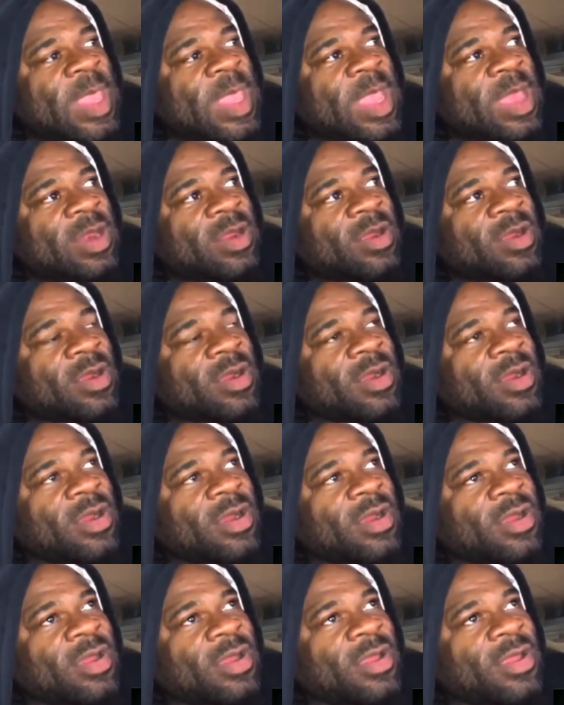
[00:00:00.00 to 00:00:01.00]
that
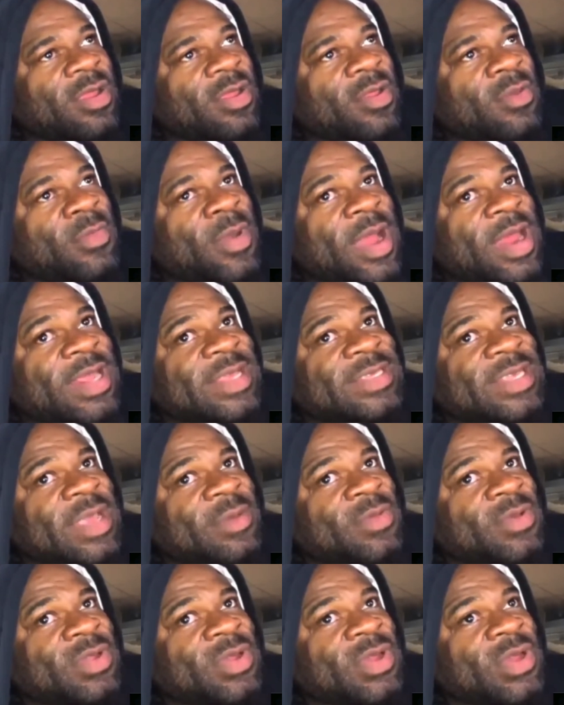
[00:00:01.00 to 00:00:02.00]
your body's
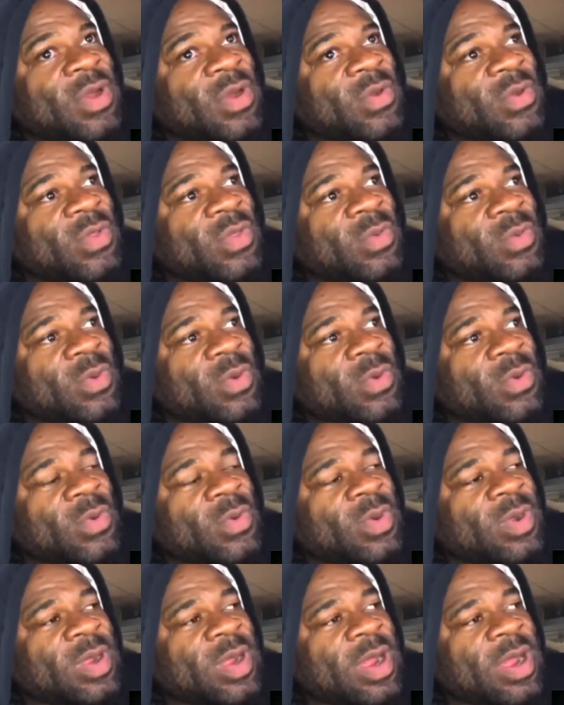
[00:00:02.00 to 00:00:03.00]
able to go
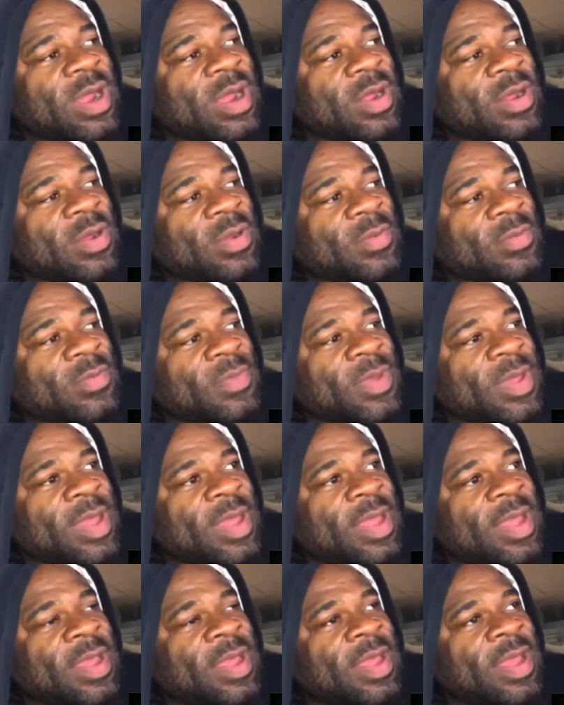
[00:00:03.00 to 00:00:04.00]
through um,
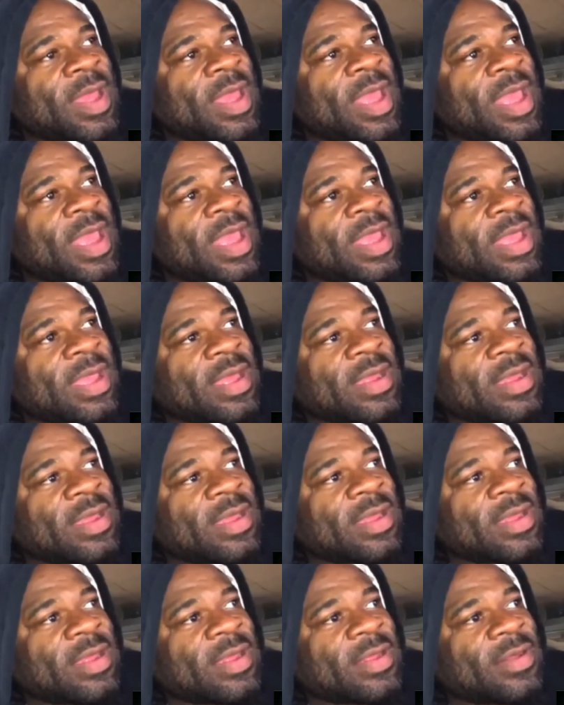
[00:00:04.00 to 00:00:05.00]

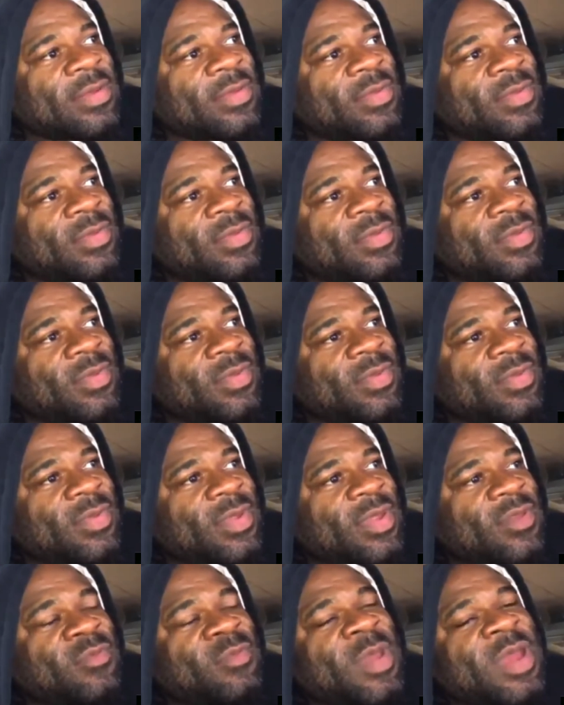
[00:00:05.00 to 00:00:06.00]
and
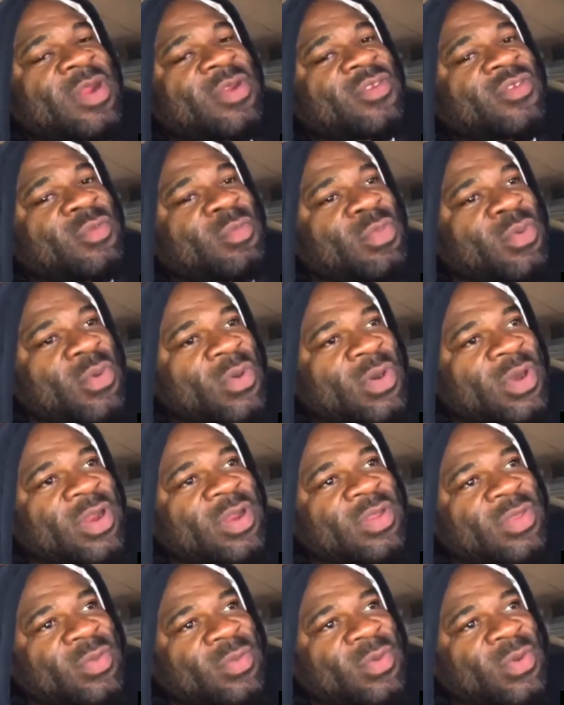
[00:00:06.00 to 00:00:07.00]
is better
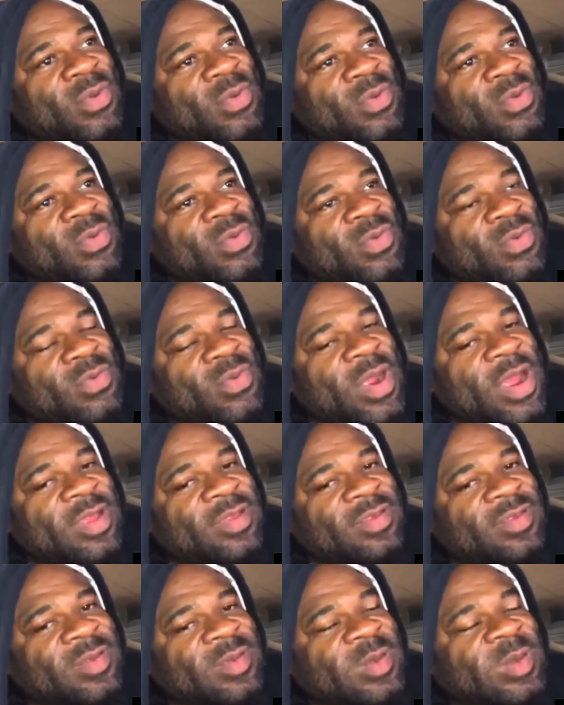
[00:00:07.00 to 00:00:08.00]
supported through
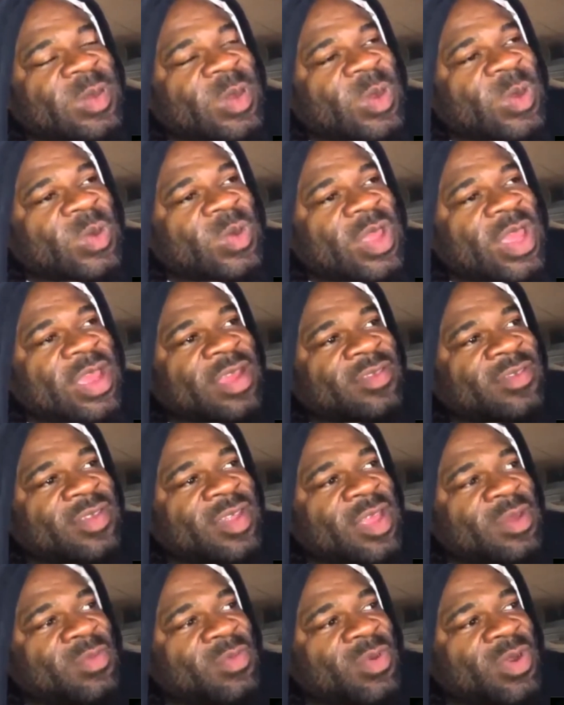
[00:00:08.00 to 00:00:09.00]
rest. So yeah,
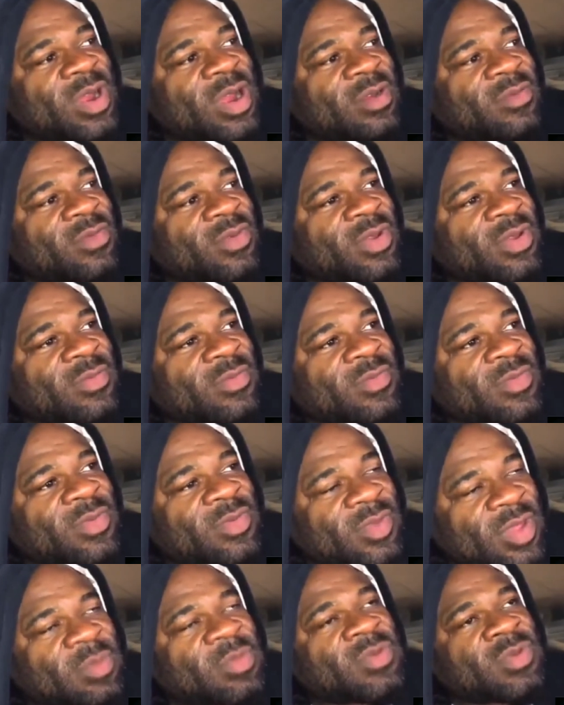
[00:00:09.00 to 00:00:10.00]
sleep recovery.
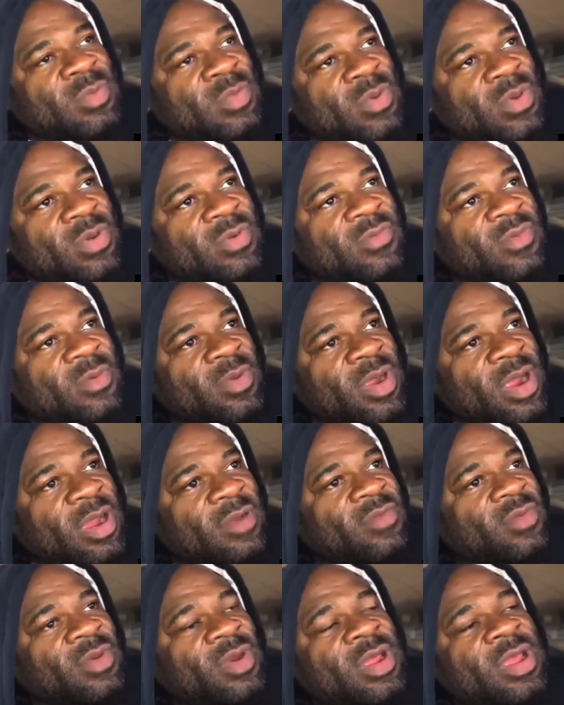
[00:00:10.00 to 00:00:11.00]
Sleep is important for
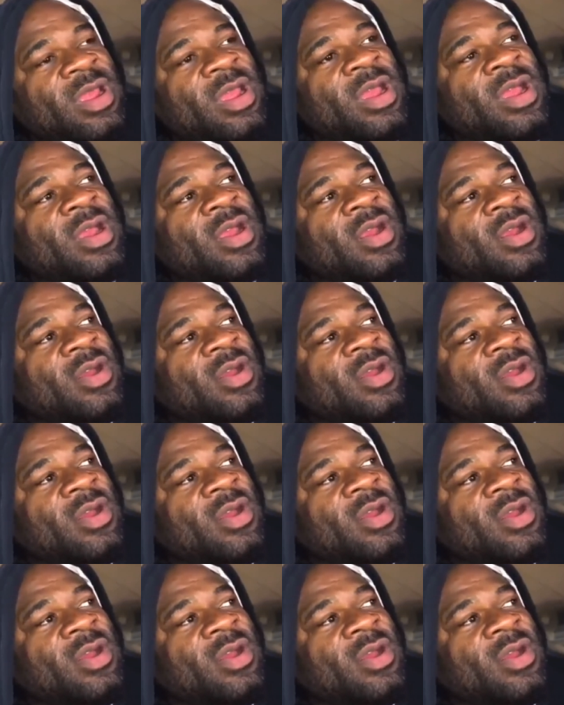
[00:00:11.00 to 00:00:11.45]
recovery.